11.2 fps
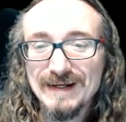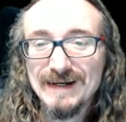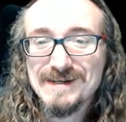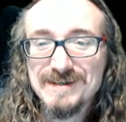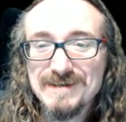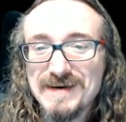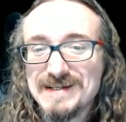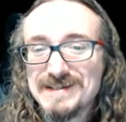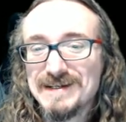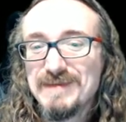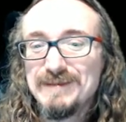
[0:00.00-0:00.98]
And uh, so you might
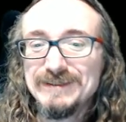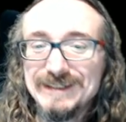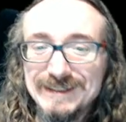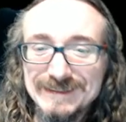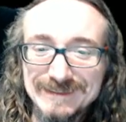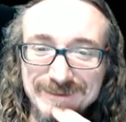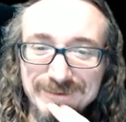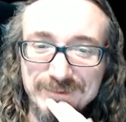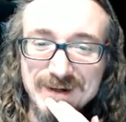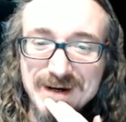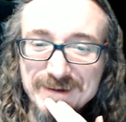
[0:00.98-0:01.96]
say maybe she's a little
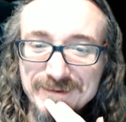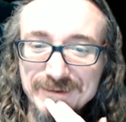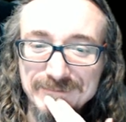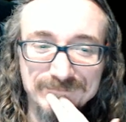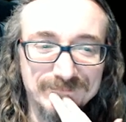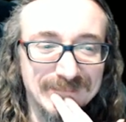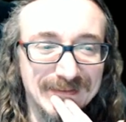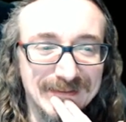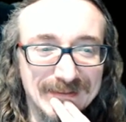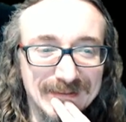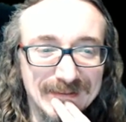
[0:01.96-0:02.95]
rounder
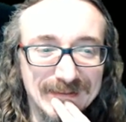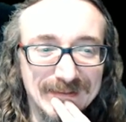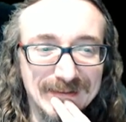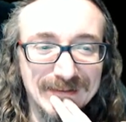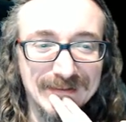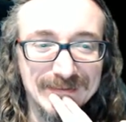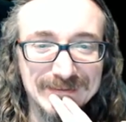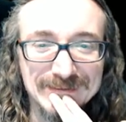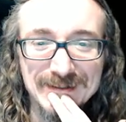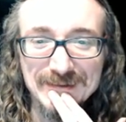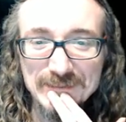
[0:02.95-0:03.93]
uh, than
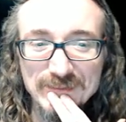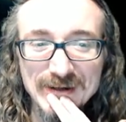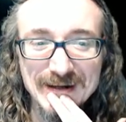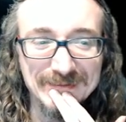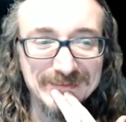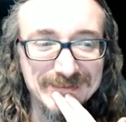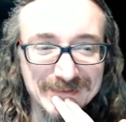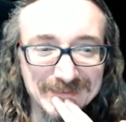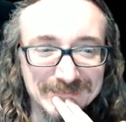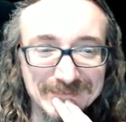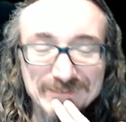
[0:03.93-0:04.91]
Charlie Brown. Who
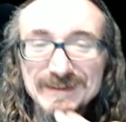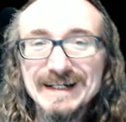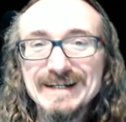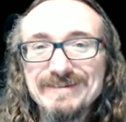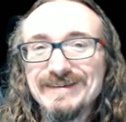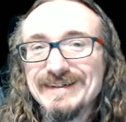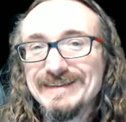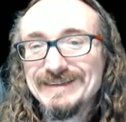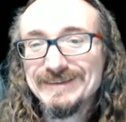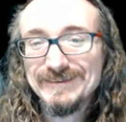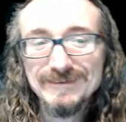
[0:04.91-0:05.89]
knows? It'd be kind of fun
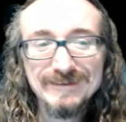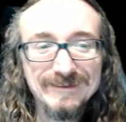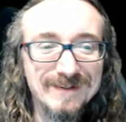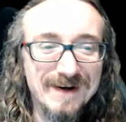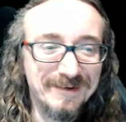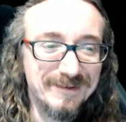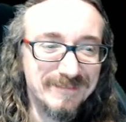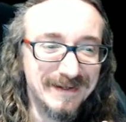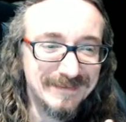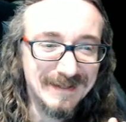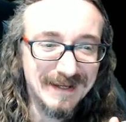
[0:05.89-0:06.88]
to. You could argue about that.